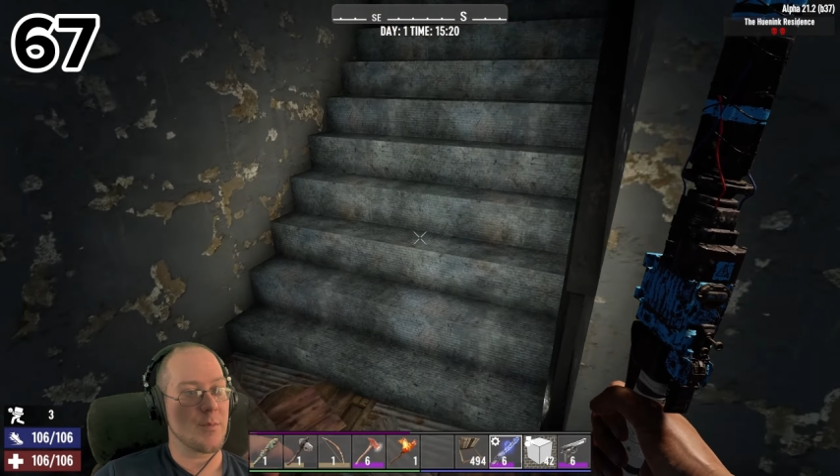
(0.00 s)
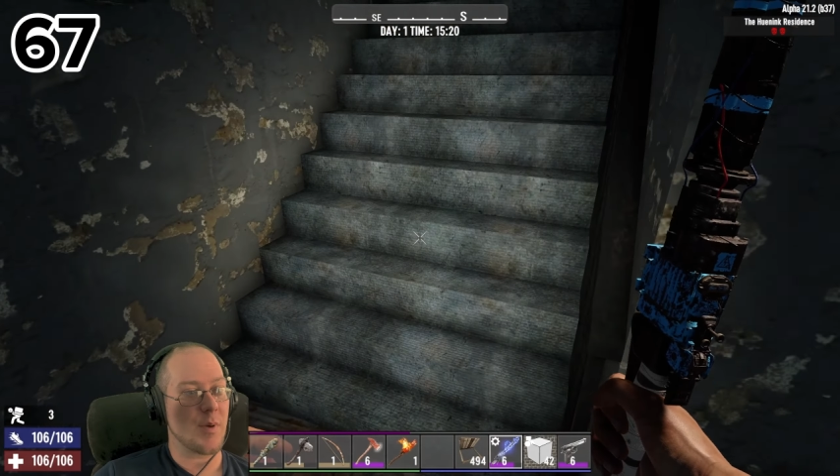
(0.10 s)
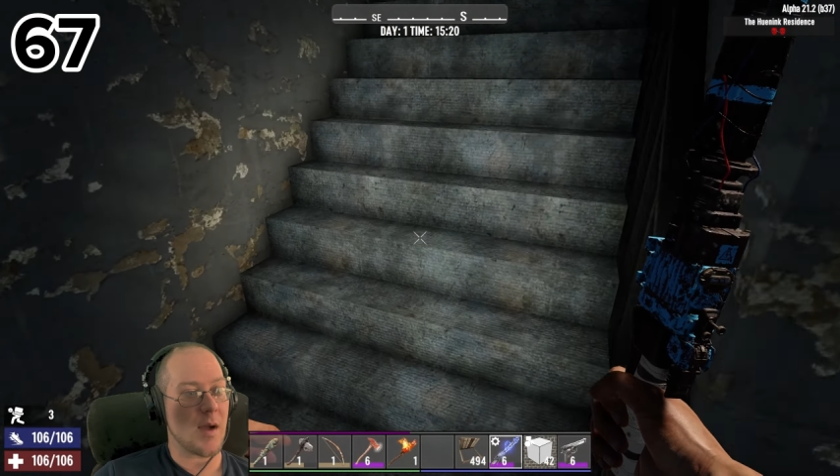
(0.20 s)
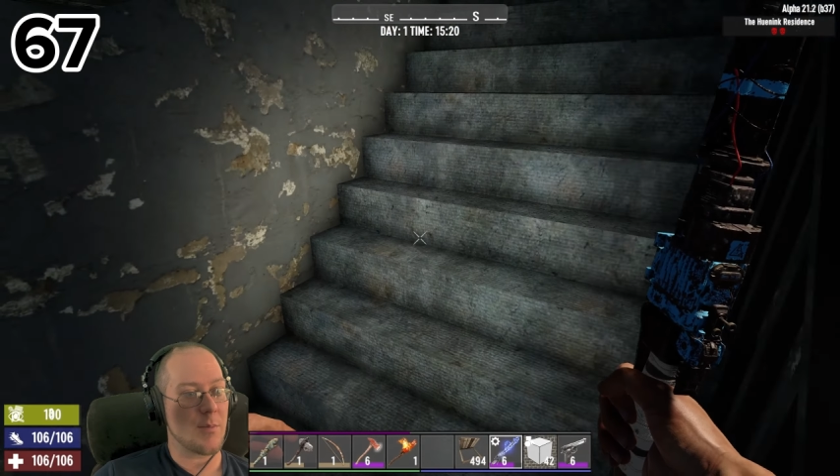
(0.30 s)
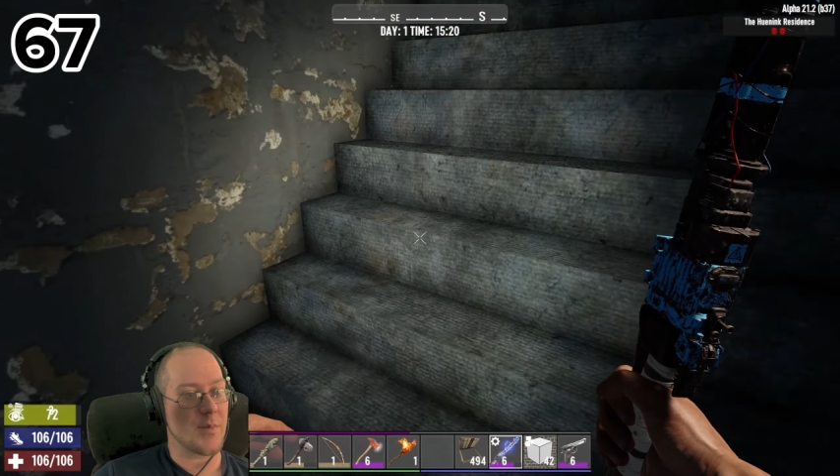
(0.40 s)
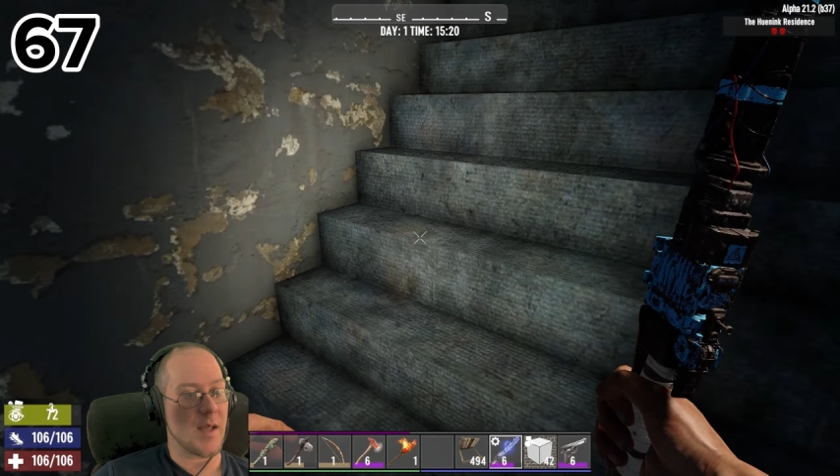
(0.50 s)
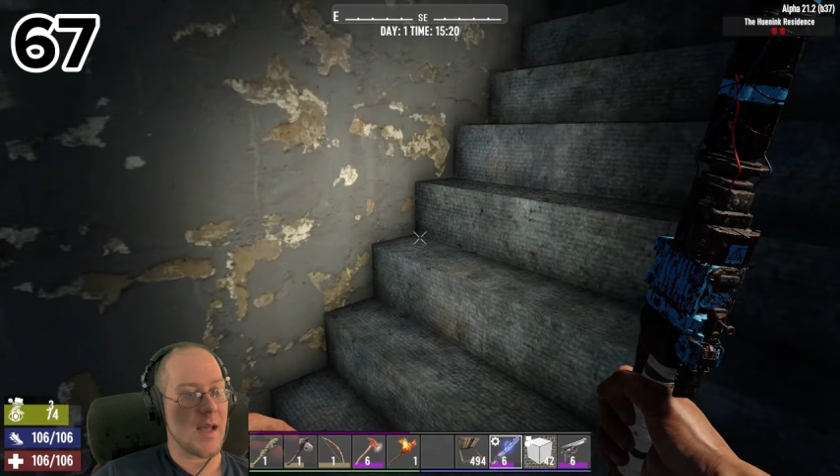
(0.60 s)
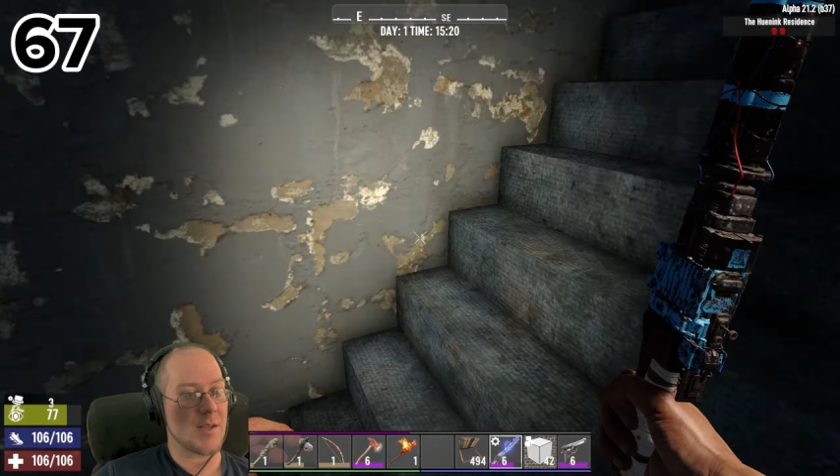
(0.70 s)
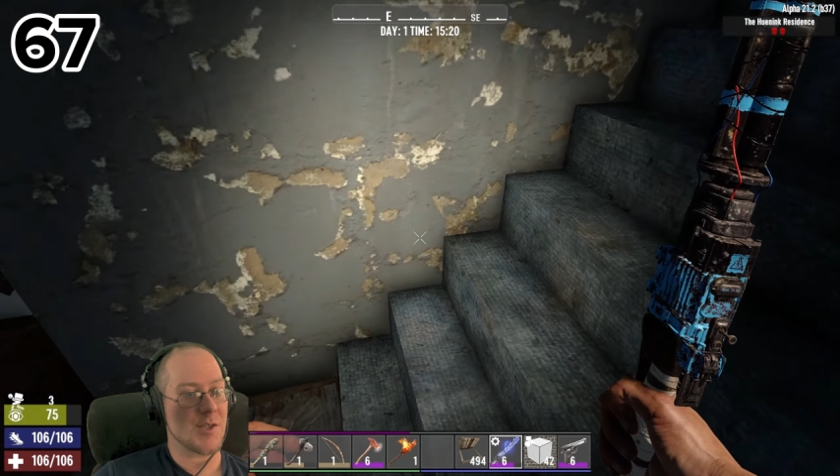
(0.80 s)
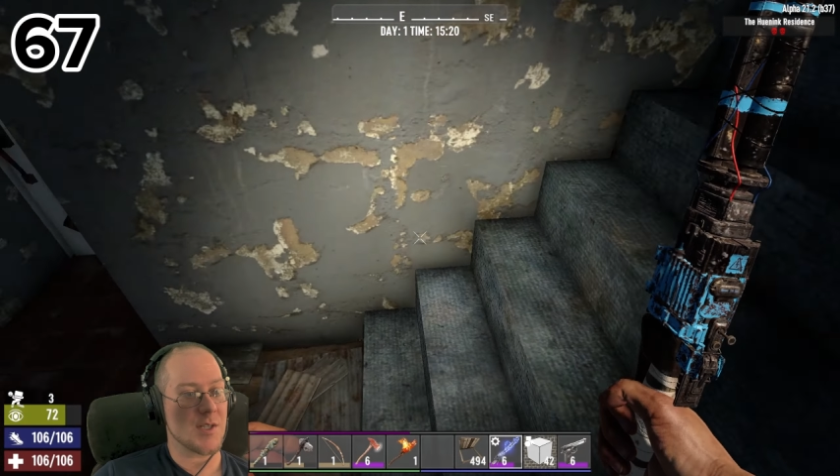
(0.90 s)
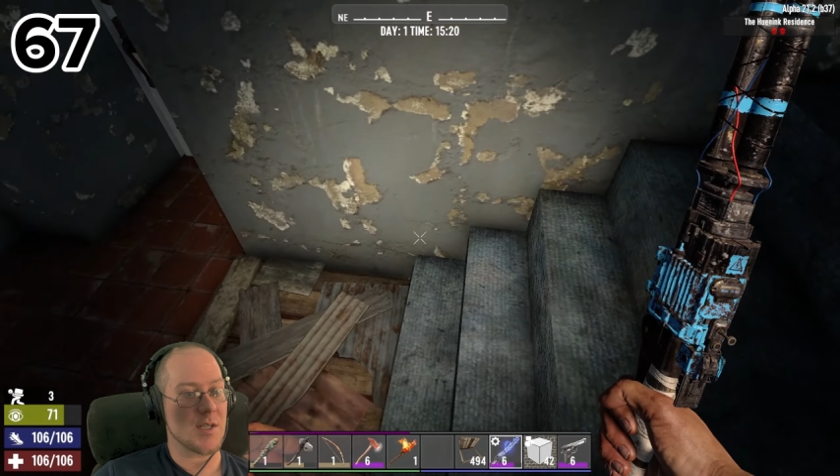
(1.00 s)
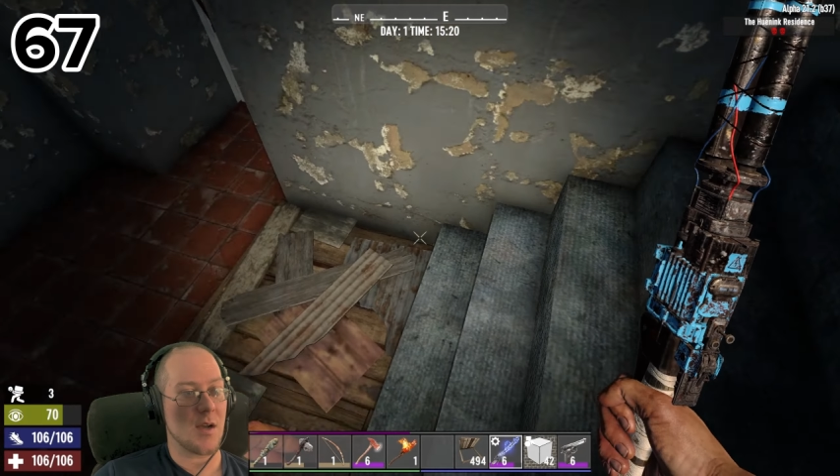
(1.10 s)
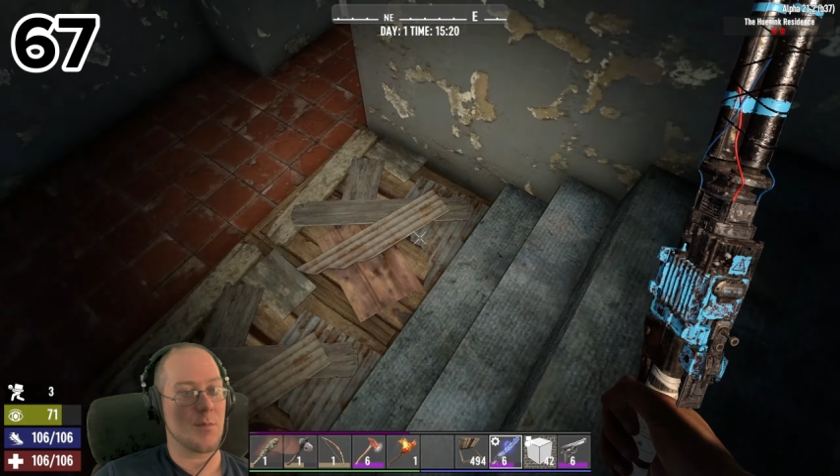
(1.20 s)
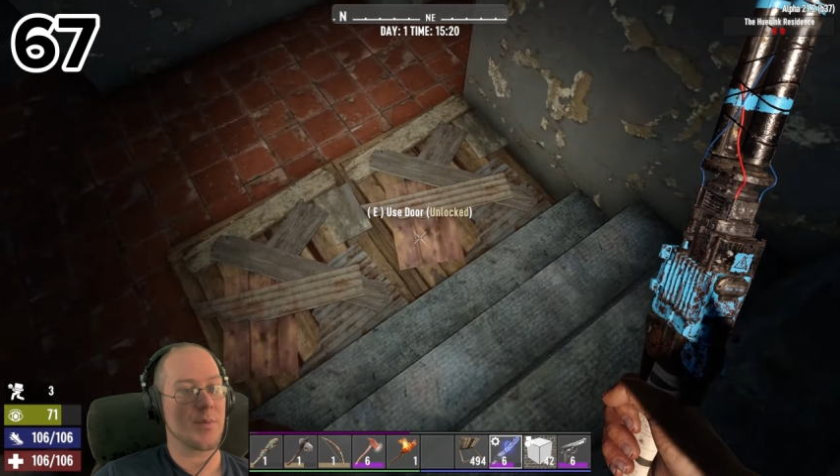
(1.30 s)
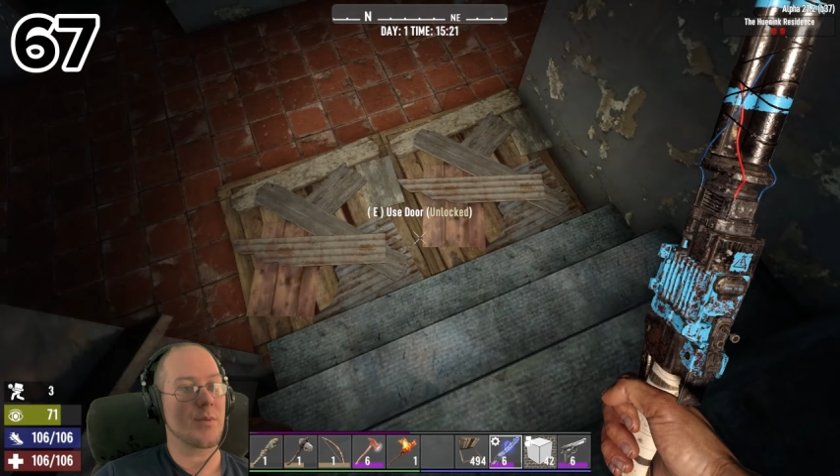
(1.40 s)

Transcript: pop the hatches up